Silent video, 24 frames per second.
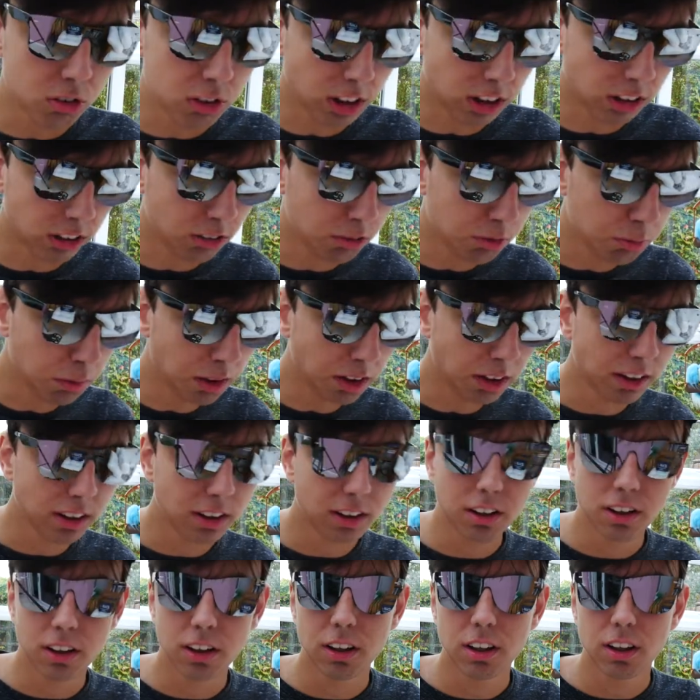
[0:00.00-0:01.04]
think of me.
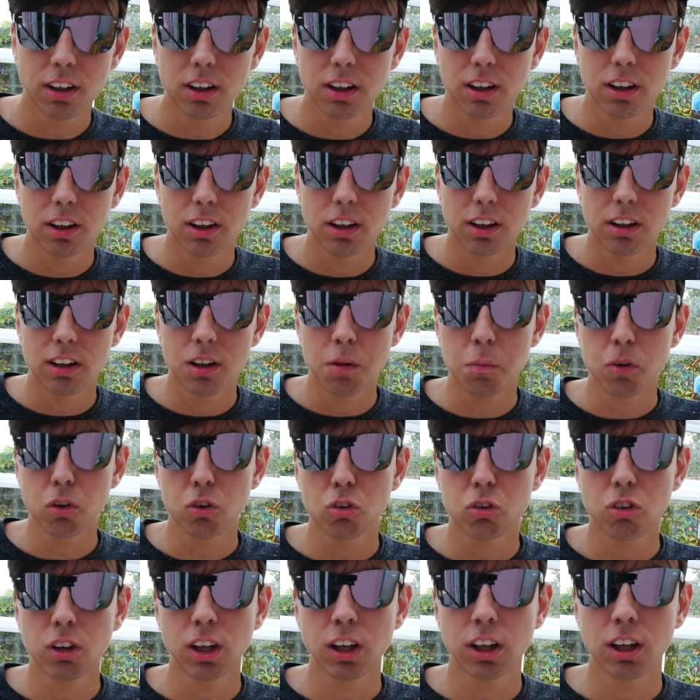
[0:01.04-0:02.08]
They
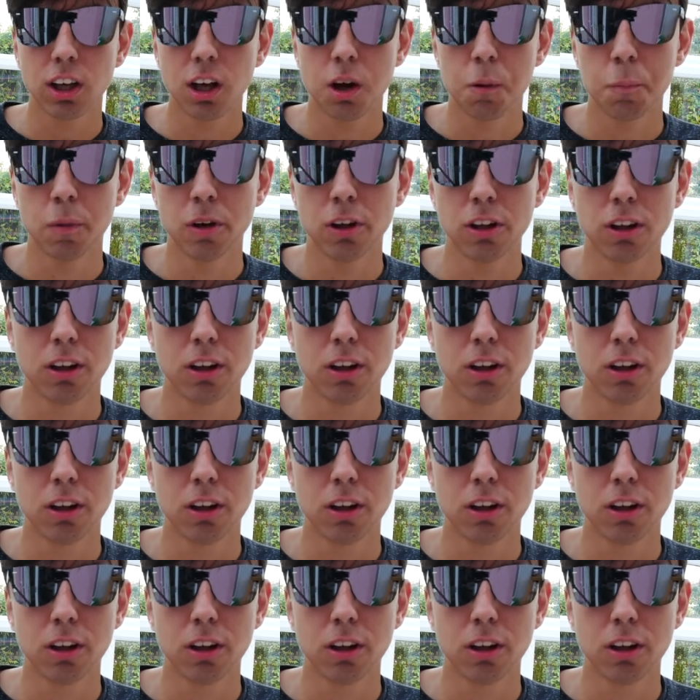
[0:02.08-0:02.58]
must think I'm